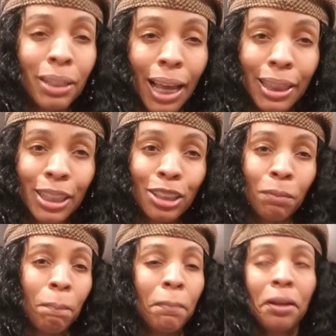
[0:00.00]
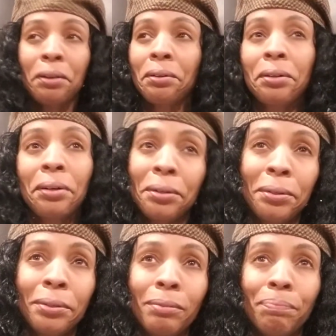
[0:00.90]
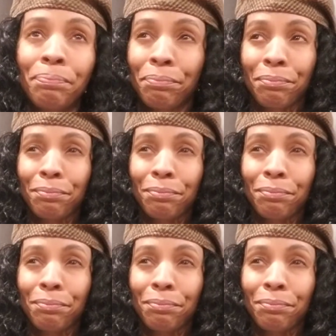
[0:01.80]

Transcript: like this miracle,